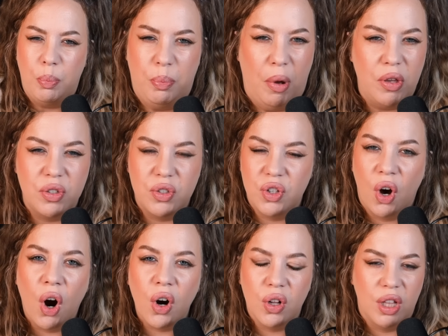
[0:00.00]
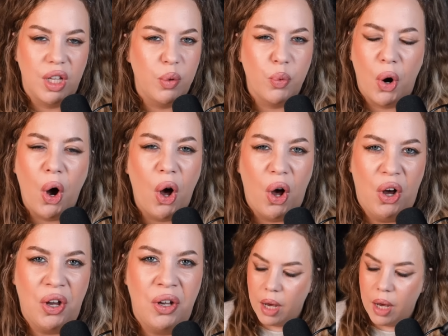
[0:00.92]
bizarrely wrong.